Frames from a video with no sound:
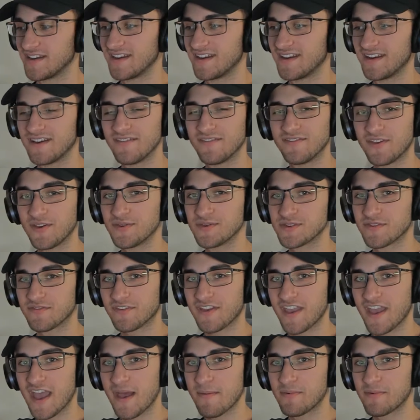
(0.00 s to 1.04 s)
views of
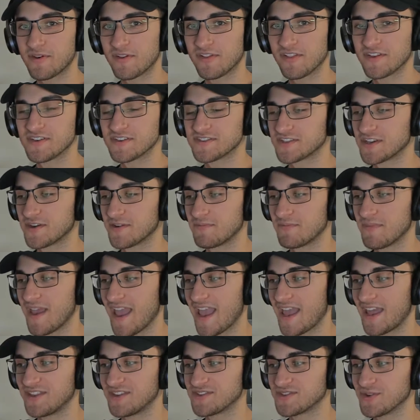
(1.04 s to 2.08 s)
capitalism
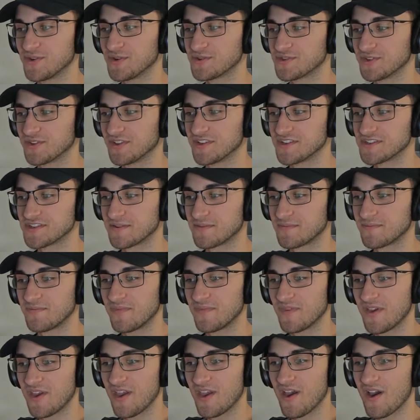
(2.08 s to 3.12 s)
and socialism
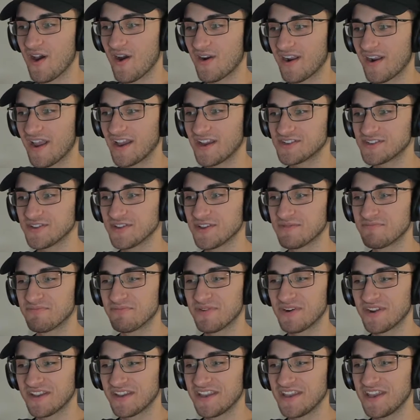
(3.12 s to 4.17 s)
are actually
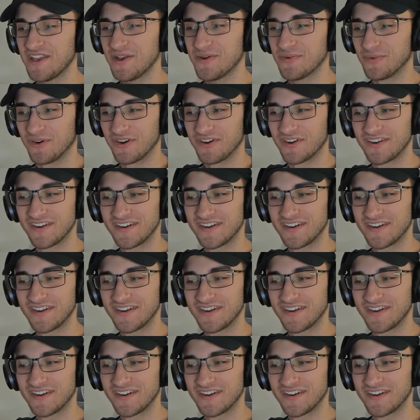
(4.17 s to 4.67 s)
pretty equal.